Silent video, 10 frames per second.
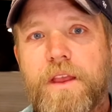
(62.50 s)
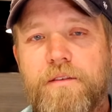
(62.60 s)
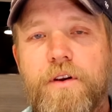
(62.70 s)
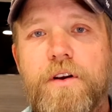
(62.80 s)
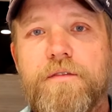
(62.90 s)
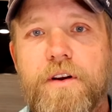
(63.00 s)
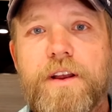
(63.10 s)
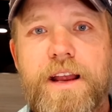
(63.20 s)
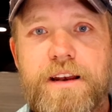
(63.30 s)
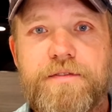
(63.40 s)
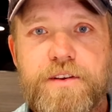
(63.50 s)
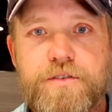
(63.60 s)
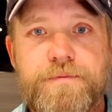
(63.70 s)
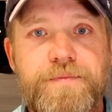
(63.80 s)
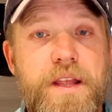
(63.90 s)
Very, very handy
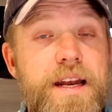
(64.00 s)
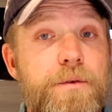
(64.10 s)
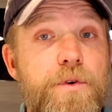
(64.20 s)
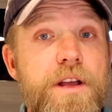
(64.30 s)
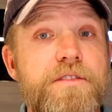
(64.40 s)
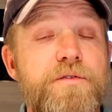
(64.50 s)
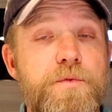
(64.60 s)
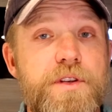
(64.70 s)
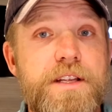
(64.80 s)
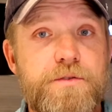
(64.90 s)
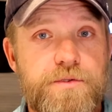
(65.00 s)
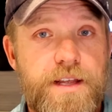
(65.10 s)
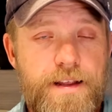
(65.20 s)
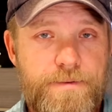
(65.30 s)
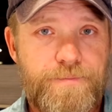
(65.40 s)
feature. And it runs from your diesel
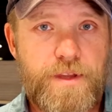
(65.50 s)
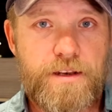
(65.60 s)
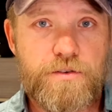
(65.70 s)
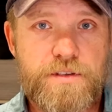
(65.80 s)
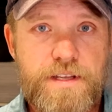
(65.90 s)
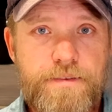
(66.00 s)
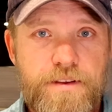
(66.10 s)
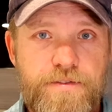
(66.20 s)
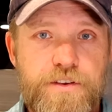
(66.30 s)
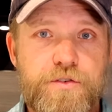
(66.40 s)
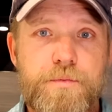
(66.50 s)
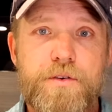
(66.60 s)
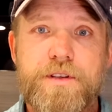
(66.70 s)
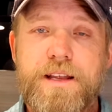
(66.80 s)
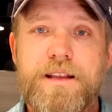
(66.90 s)
tank. And there's a safety feature
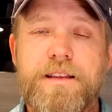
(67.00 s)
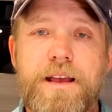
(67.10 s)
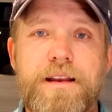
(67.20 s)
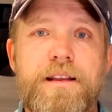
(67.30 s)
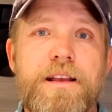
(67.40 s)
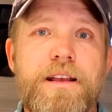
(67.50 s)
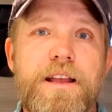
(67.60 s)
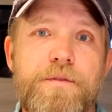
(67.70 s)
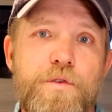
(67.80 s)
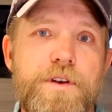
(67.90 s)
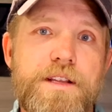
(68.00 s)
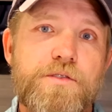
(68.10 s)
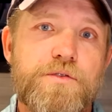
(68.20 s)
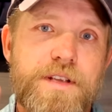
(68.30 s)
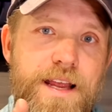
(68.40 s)
built in that if your
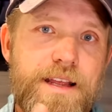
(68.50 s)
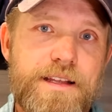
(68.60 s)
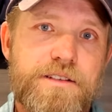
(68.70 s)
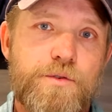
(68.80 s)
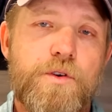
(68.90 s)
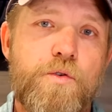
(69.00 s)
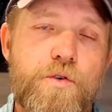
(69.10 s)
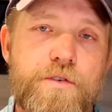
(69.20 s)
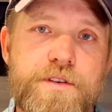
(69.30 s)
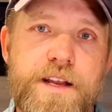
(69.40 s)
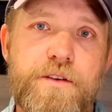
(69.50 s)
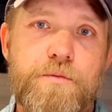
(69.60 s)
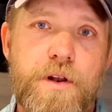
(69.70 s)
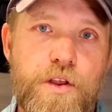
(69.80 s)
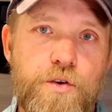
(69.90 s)
diesel tank gets to a quarter tank or
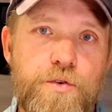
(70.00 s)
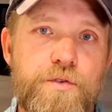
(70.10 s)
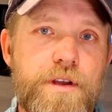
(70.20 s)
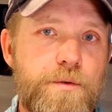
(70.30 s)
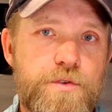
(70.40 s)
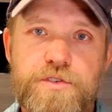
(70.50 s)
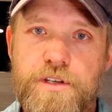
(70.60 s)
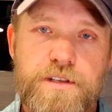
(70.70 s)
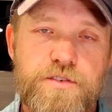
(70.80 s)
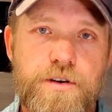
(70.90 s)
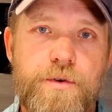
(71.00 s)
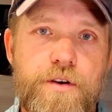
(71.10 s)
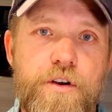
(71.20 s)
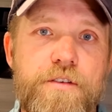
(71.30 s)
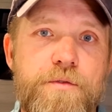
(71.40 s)
below, it will shut the
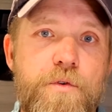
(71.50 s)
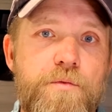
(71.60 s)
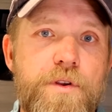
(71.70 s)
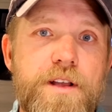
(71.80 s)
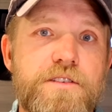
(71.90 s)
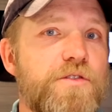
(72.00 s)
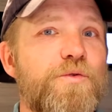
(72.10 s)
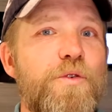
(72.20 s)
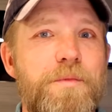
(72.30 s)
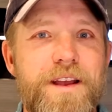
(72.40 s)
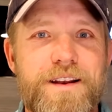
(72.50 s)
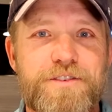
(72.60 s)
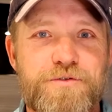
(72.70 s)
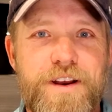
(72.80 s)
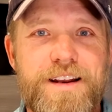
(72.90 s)
generator off and won't run. So you won't be
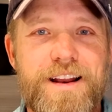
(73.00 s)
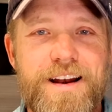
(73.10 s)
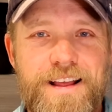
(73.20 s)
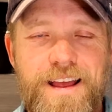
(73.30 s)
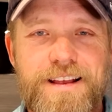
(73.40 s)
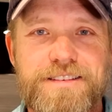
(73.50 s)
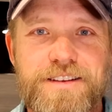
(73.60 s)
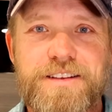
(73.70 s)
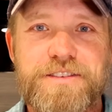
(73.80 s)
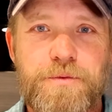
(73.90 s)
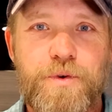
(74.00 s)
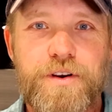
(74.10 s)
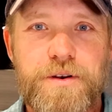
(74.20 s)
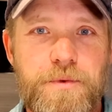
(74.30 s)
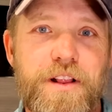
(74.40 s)
stranded out of gas somewhere
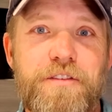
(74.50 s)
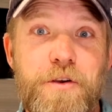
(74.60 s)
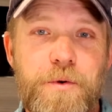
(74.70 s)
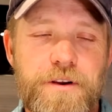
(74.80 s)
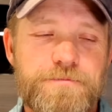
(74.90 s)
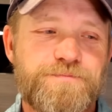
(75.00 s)
in the middle of nowhere.